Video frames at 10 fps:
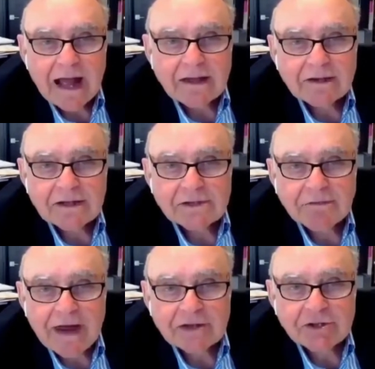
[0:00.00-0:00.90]
And this
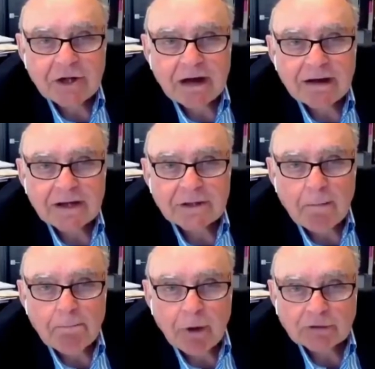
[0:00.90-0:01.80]
fair share is
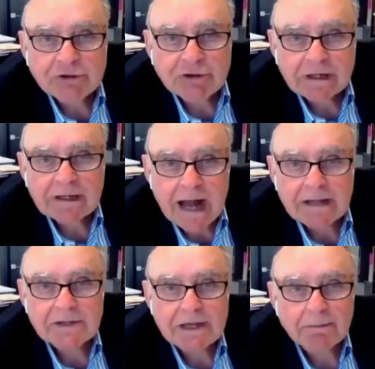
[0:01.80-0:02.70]
a bullshit
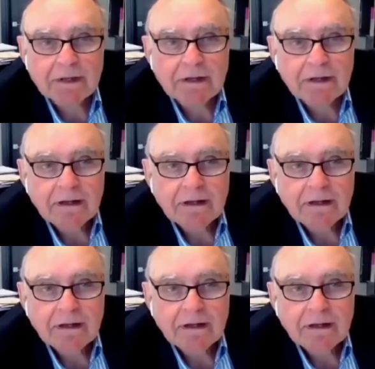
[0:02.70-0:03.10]
concept.